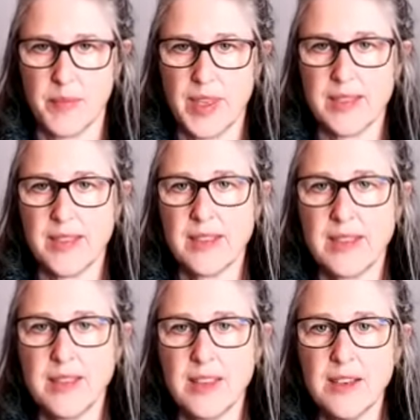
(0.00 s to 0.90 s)
And
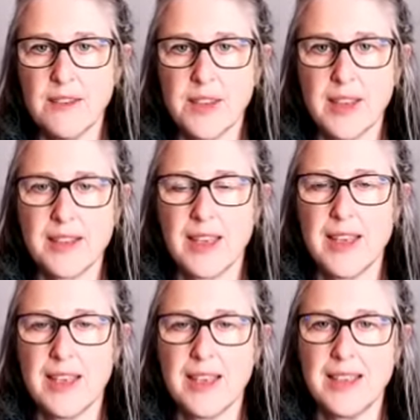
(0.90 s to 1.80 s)
see if that's
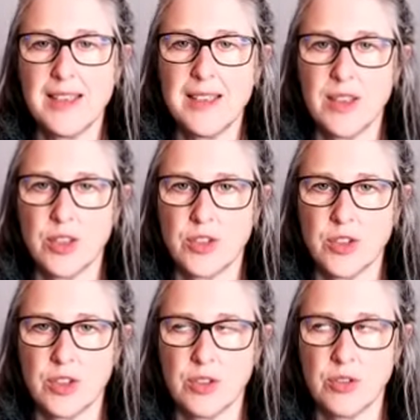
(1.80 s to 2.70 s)
any easier
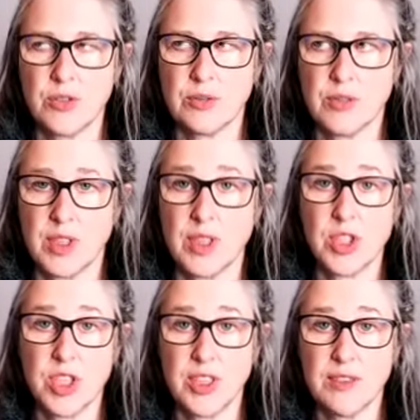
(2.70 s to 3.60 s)
to
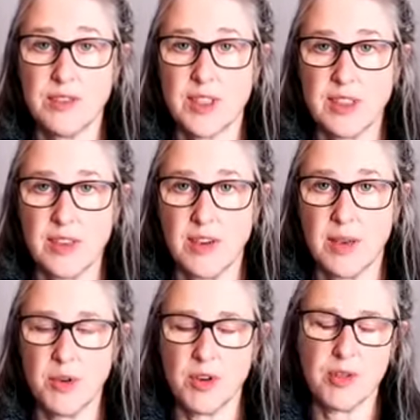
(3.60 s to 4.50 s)
achieve this time,
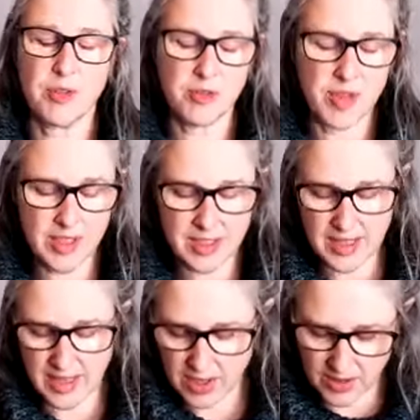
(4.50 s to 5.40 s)
or if it feels
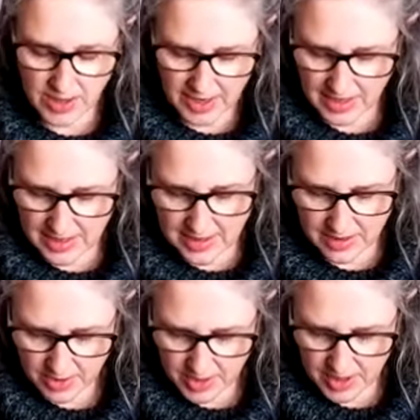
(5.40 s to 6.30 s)
like you're getting a
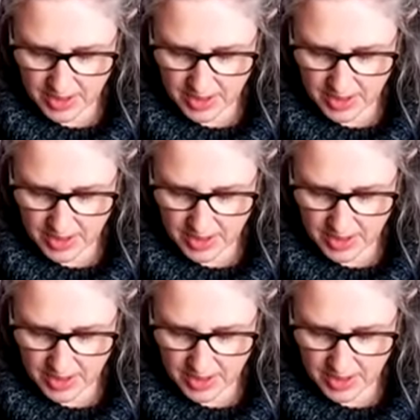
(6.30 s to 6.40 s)
different